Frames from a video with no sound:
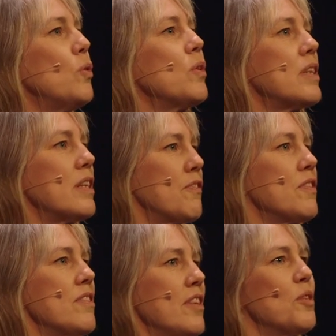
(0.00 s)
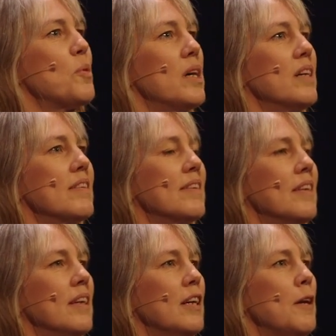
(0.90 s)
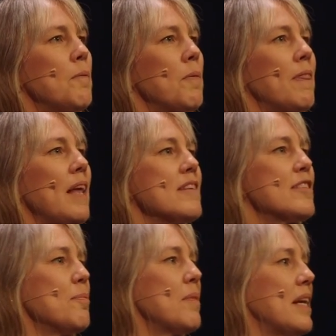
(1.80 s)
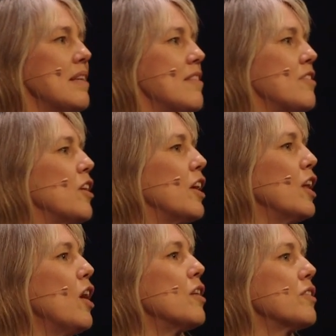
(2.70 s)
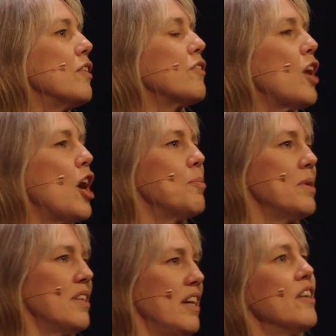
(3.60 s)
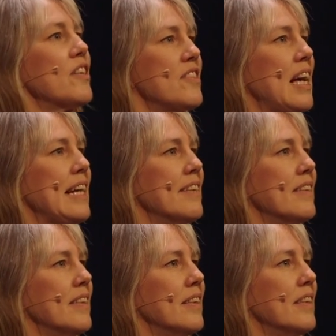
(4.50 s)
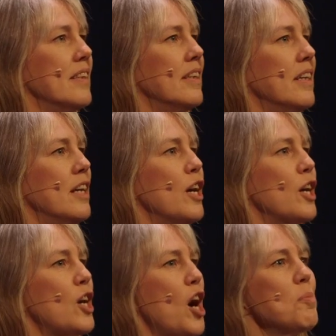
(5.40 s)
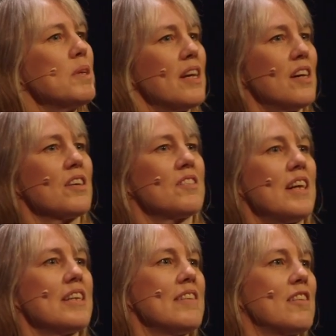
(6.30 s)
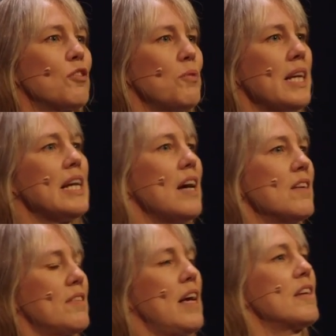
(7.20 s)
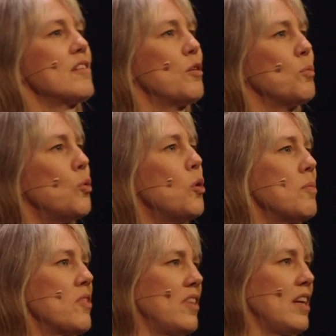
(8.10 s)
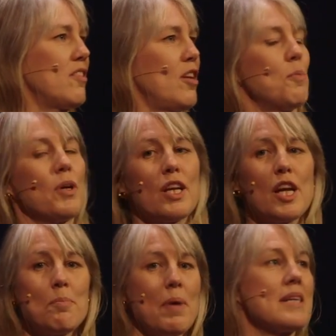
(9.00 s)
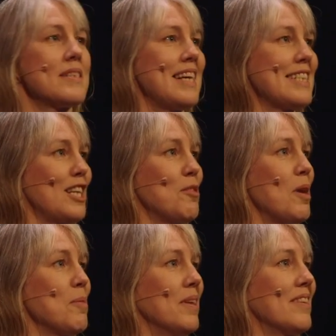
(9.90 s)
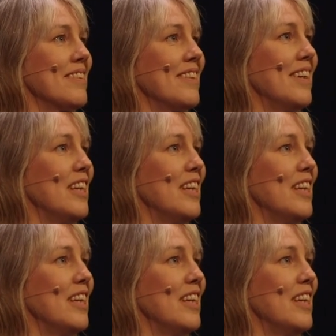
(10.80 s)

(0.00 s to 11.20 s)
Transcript: all the difference in the world. And that something is it's got a lot of carbon dioxide. Carbon dioxide is a greenhouse gas that warms things up. We're going to come back to that in a moment.